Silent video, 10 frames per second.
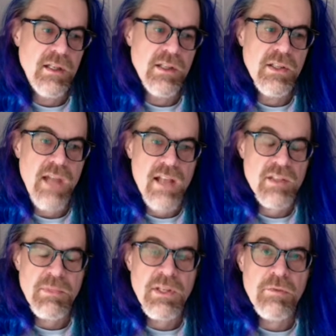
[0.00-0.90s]
He asked
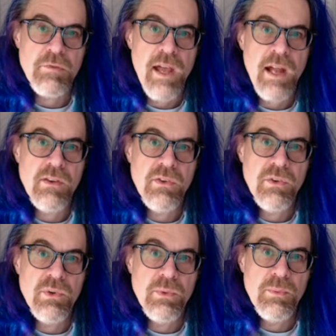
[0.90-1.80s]
me, in fact,
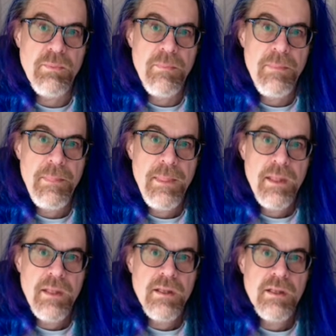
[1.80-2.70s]
to
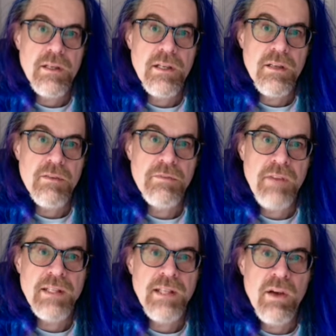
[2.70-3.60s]

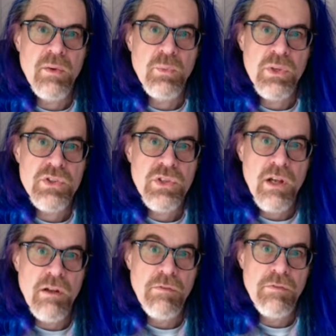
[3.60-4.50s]
find out which
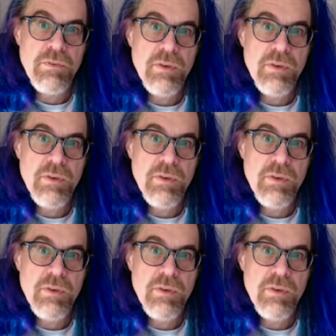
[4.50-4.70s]
of